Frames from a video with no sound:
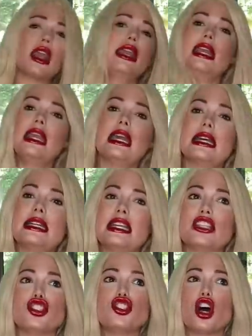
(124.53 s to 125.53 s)
And
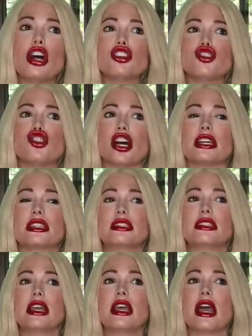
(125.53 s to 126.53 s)
it's not
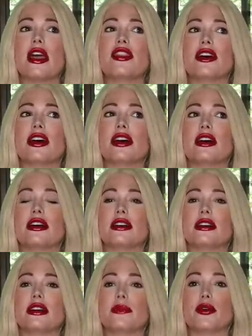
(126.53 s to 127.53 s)
just
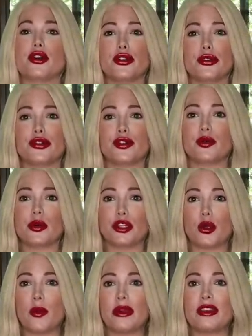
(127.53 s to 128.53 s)
the producers who had
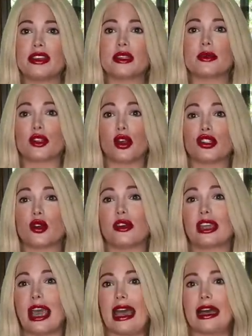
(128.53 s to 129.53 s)
told me this, it was also the
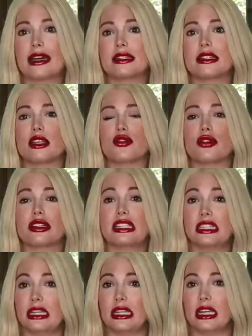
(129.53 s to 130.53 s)
cast, like
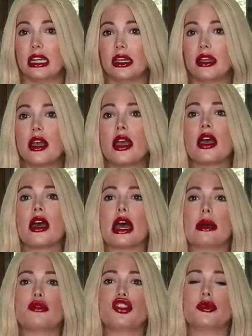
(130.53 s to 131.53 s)
Christina,
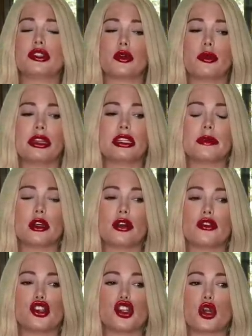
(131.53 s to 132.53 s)
she was a replacement on
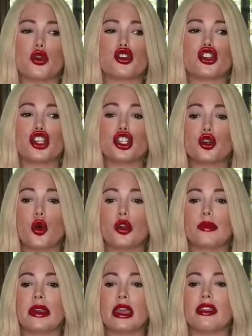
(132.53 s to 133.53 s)
the show. She
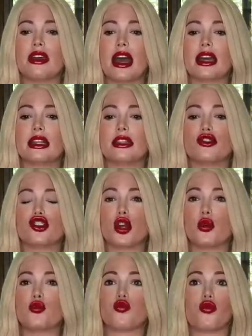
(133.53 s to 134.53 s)
told me that the
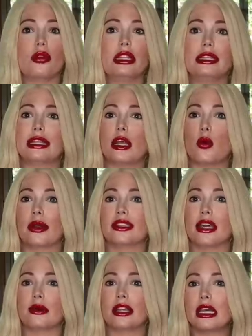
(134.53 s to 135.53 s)
show really like went
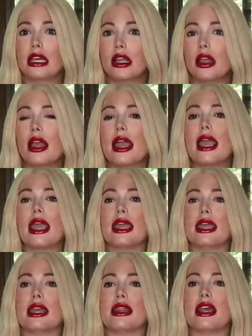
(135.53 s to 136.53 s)
downhill
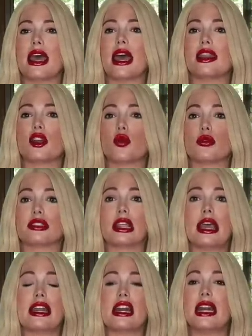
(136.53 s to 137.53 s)
and that there was
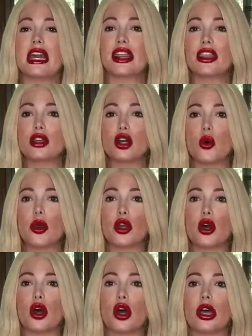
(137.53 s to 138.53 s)
like nothing going
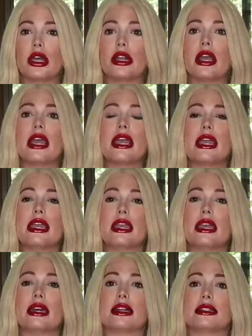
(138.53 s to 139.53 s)
on
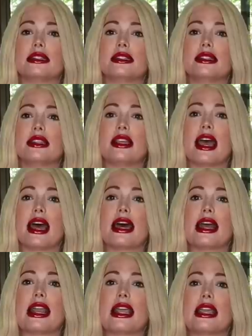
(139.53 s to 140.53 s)
and
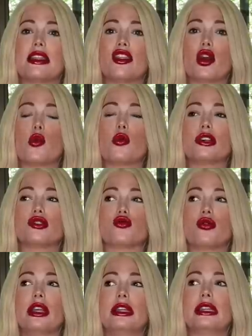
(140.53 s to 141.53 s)
that there was
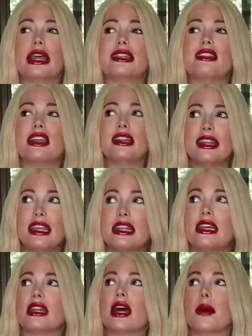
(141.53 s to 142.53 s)
really like they
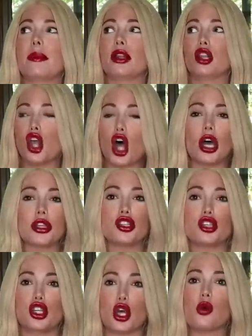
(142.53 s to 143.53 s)
needed a plot,
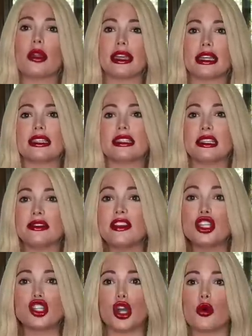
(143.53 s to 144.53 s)
you know, like it's a TV
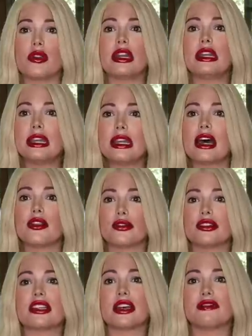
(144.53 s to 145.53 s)
show, they need other
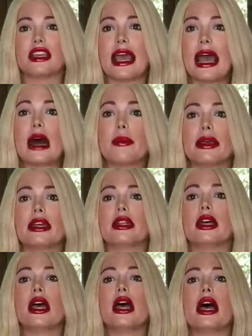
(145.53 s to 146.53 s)
stuff to
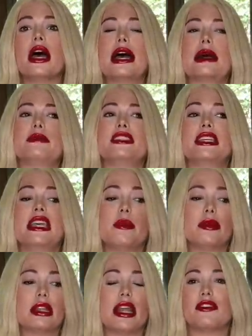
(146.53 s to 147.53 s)
happen to keep
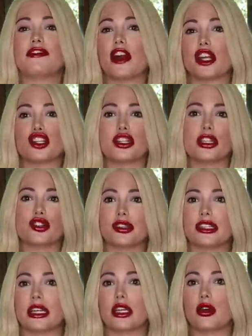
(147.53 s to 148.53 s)
it like fresh and
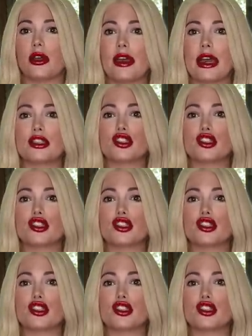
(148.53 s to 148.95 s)
interesting and all that.